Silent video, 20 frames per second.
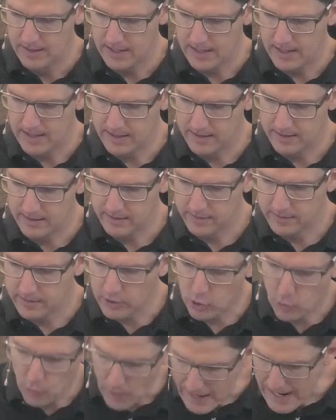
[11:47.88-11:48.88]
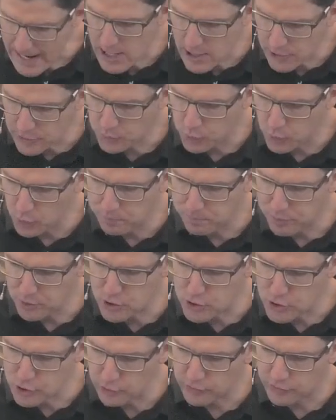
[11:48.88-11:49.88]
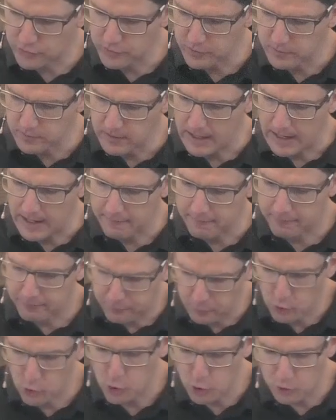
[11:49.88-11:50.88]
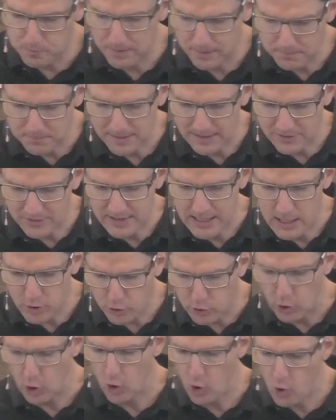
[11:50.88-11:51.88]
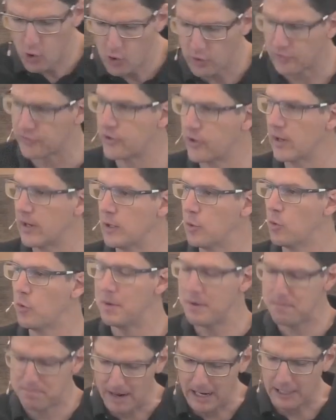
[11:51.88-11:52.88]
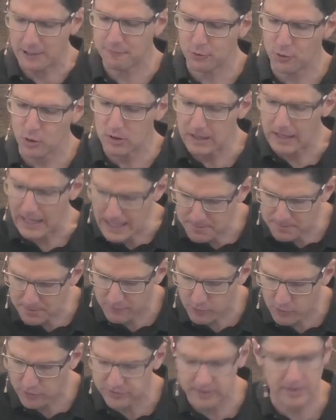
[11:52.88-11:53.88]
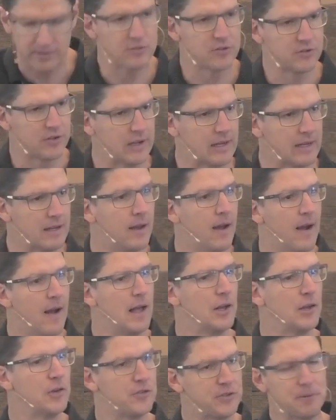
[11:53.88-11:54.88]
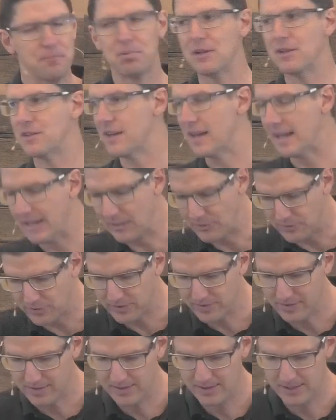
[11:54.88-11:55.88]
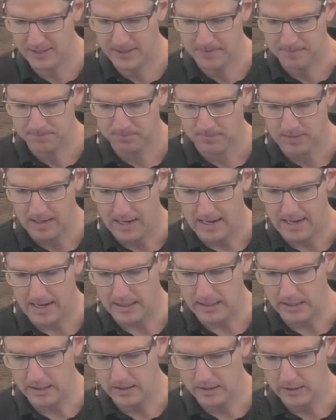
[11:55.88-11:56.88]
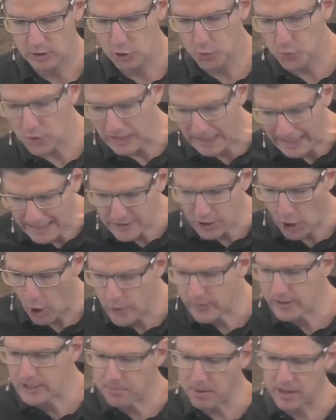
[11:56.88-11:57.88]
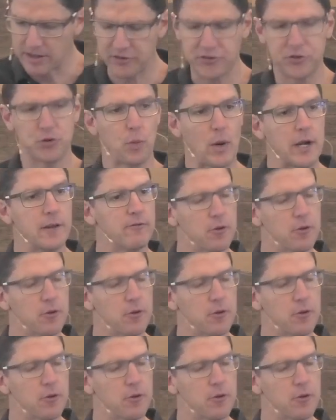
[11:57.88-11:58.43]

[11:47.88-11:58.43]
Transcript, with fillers: Uh, the ground will produce uh, food, but, but is now cursed. So, it will be painful labor, verse 17, simply to eat. Uh, you will eat only by the sweat